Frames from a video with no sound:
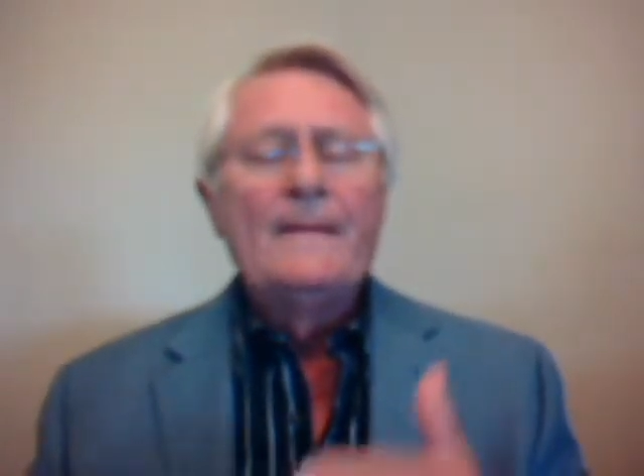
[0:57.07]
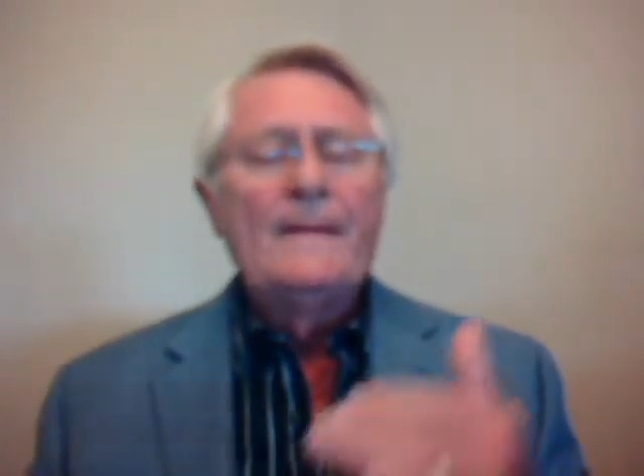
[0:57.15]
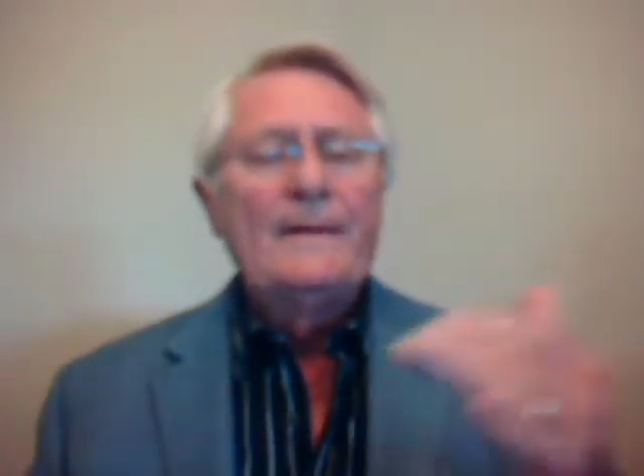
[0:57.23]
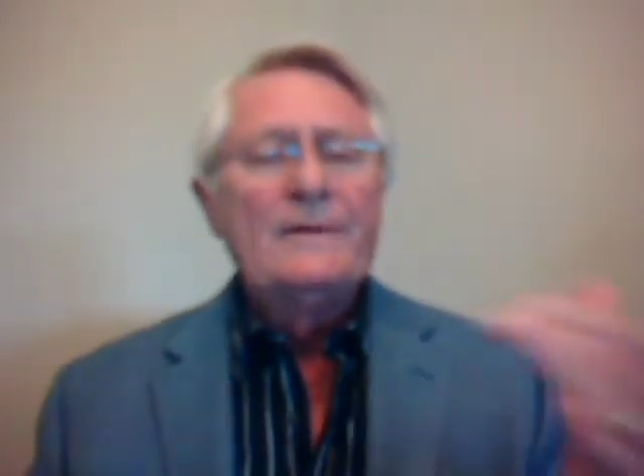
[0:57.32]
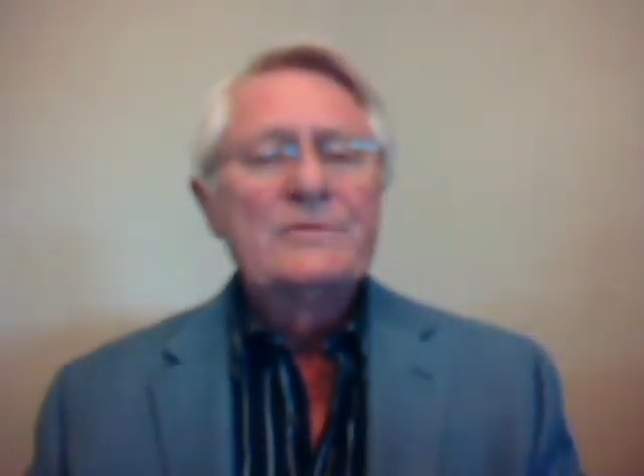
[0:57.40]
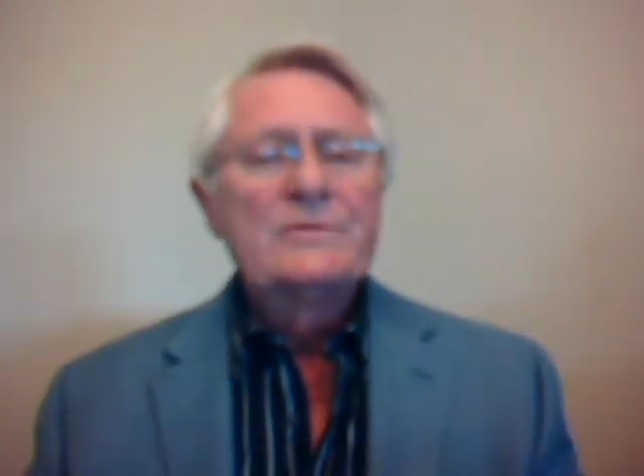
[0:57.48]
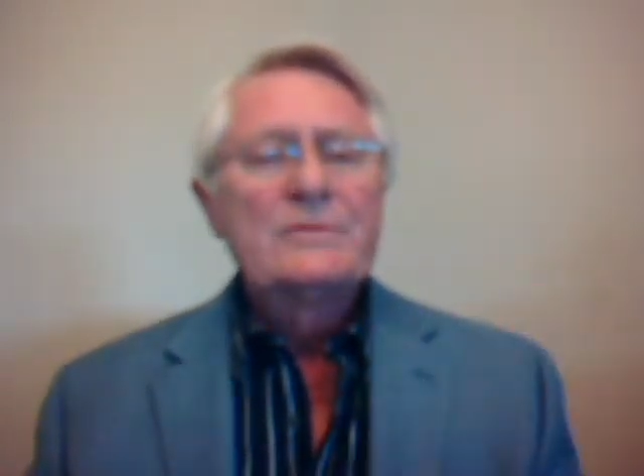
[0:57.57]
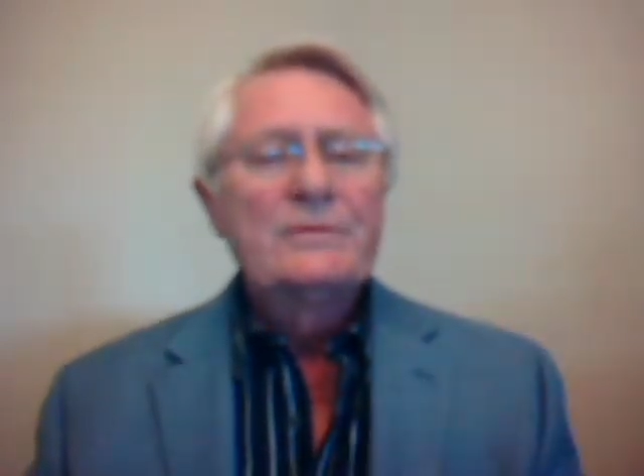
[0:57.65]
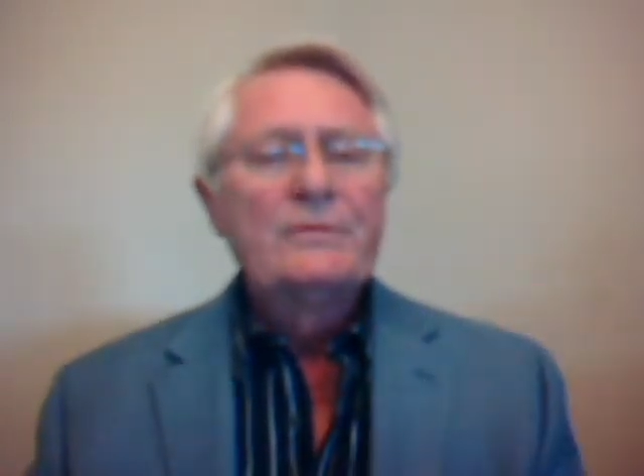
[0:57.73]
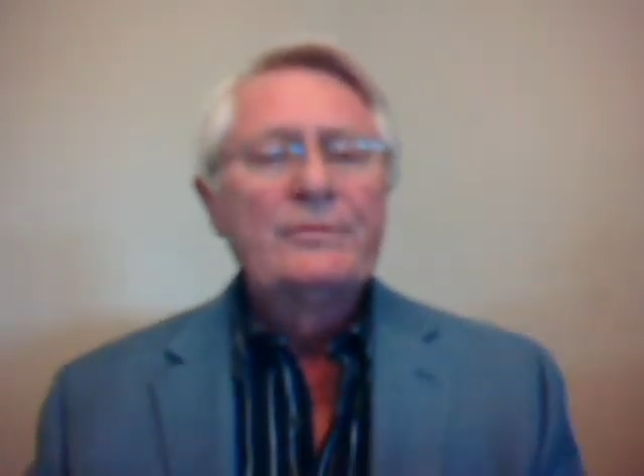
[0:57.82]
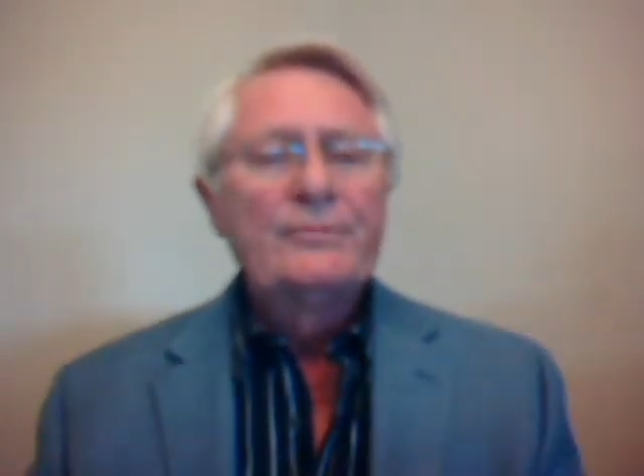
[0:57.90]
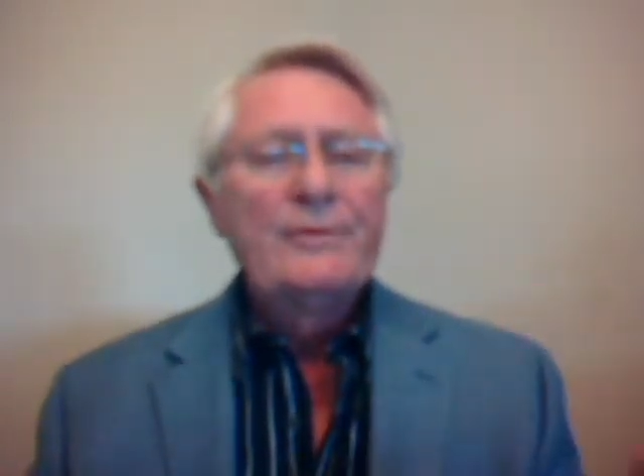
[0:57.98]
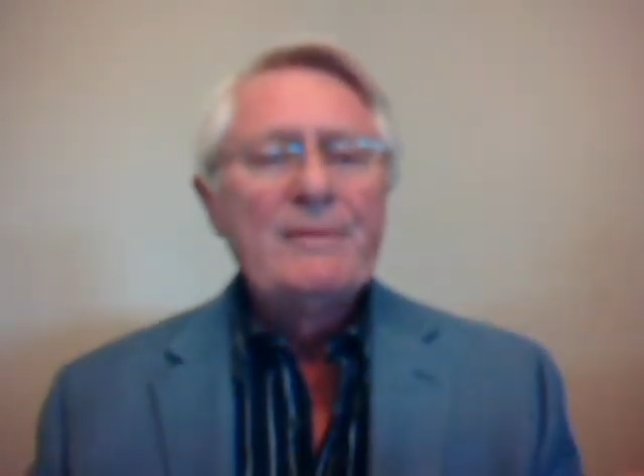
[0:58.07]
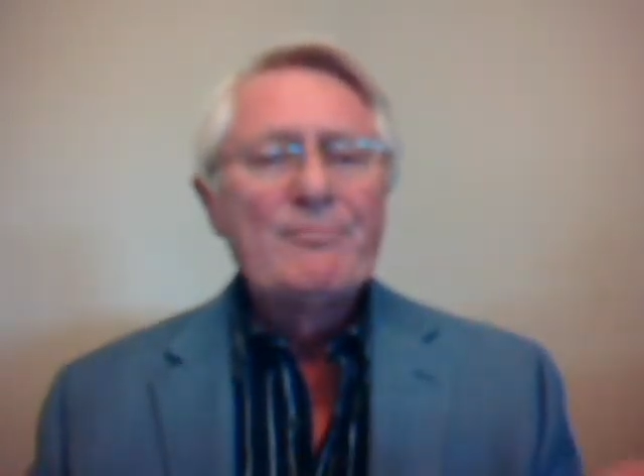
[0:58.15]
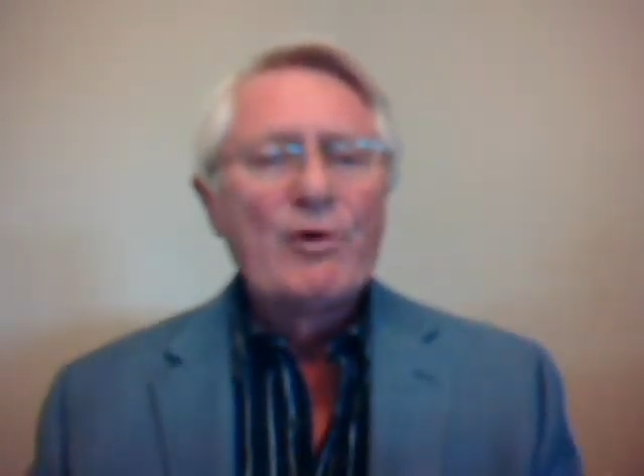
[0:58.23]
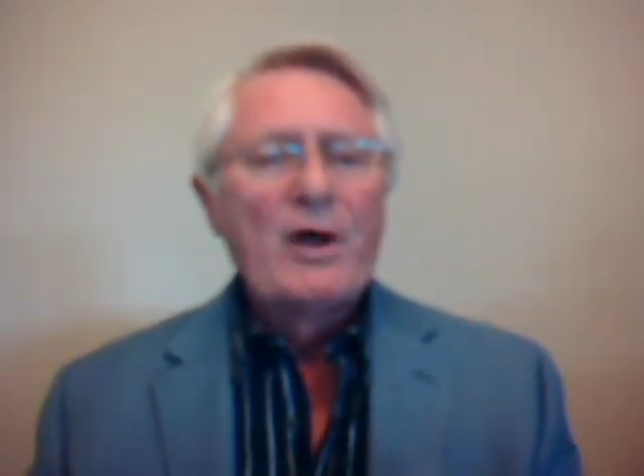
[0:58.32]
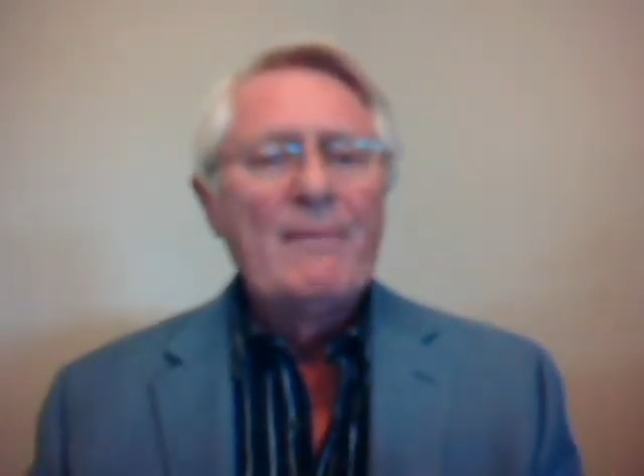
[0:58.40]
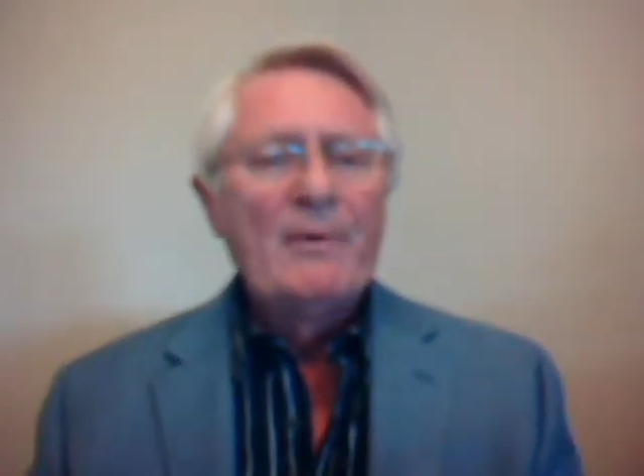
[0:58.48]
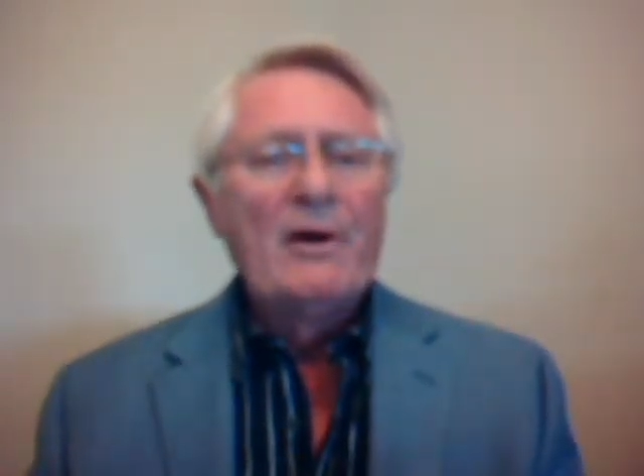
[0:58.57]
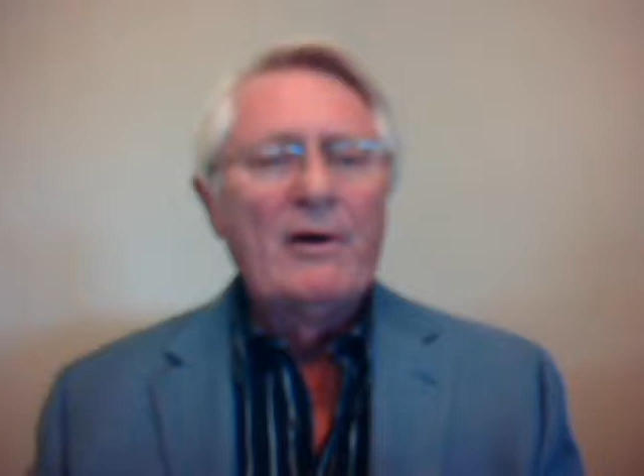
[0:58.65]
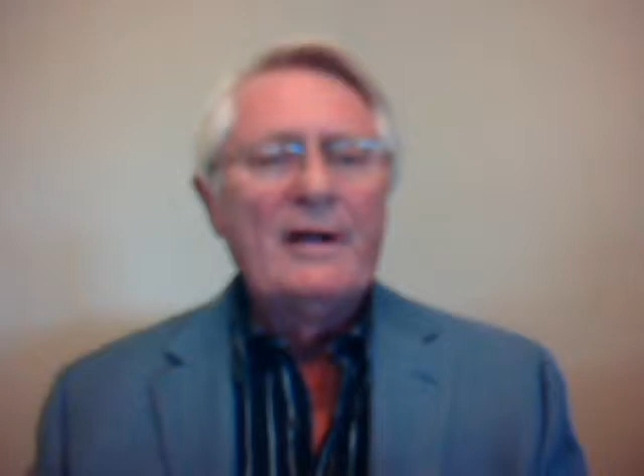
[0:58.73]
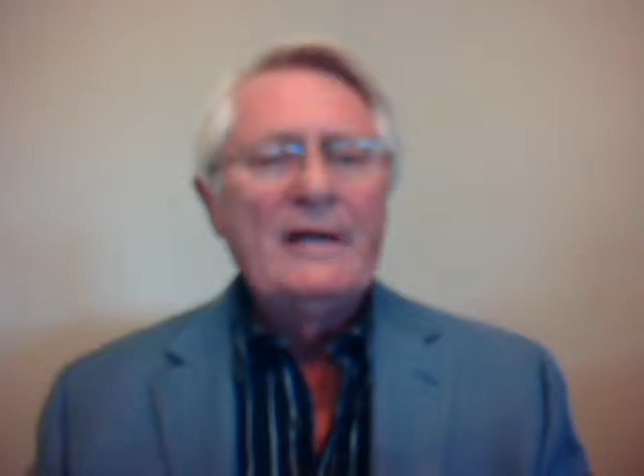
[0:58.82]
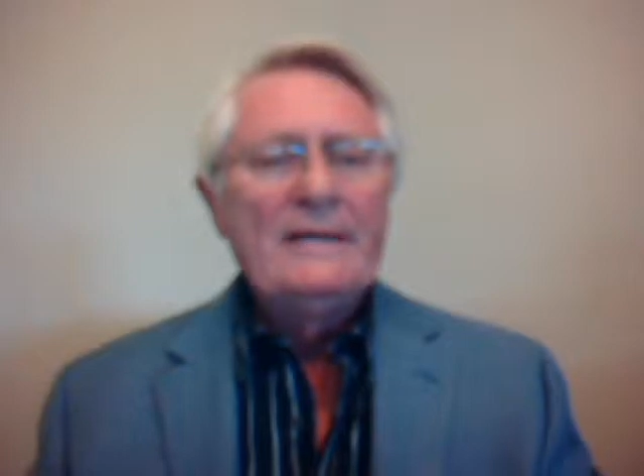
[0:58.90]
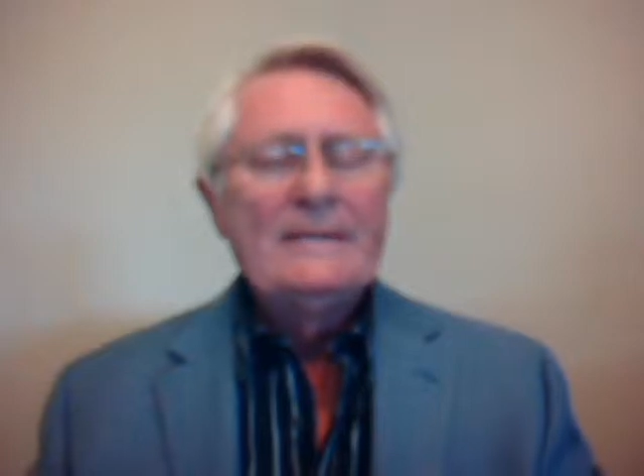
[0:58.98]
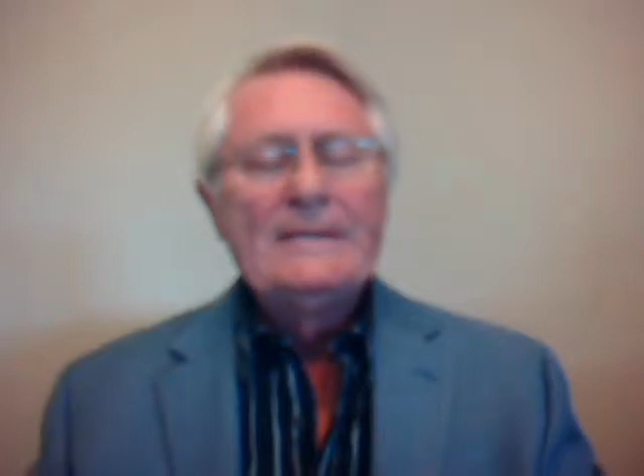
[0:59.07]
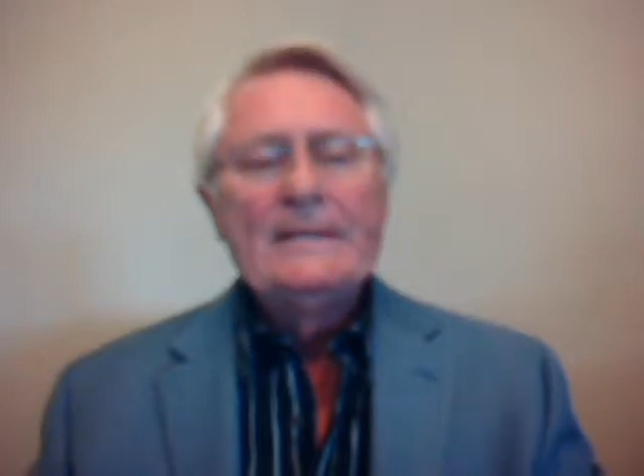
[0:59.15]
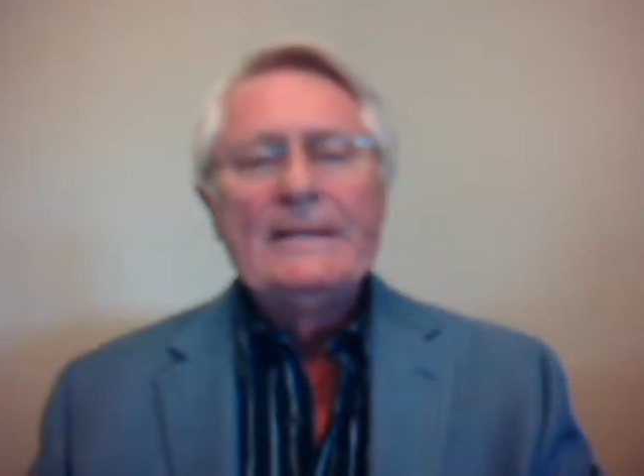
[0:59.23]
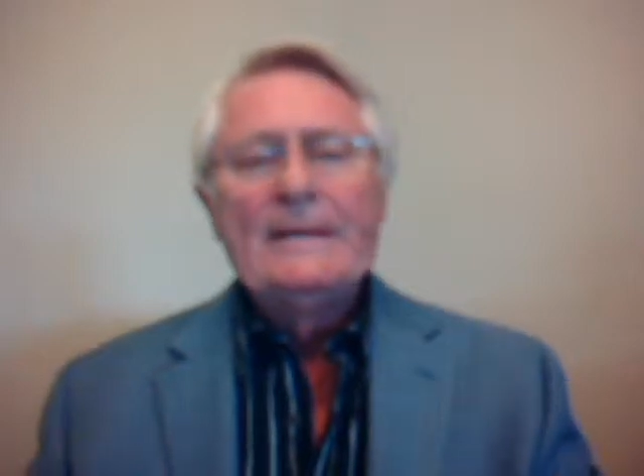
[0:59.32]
There's three primary